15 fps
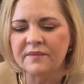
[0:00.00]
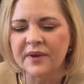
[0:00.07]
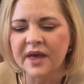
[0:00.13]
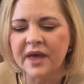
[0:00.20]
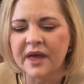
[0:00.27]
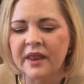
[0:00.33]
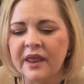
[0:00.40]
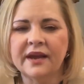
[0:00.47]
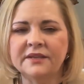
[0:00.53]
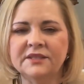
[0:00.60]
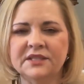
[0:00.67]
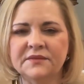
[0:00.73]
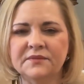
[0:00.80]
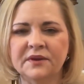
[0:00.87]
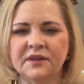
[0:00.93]
But I
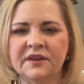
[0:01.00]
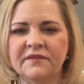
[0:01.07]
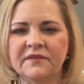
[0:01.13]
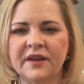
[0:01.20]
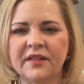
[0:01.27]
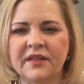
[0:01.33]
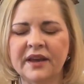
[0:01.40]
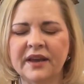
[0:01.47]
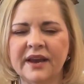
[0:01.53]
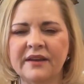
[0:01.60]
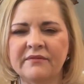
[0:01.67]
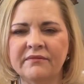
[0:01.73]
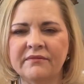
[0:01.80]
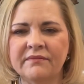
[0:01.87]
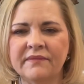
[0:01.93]
just really felt like
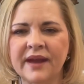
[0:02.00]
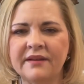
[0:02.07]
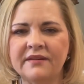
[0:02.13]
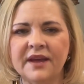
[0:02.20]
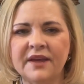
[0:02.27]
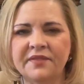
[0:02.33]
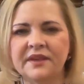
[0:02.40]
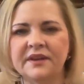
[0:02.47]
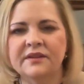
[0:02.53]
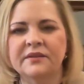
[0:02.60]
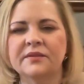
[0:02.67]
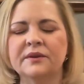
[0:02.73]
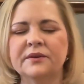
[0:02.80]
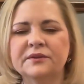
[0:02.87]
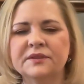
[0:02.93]
I had nothing to
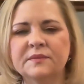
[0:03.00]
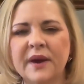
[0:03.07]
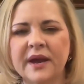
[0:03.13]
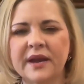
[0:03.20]
lose by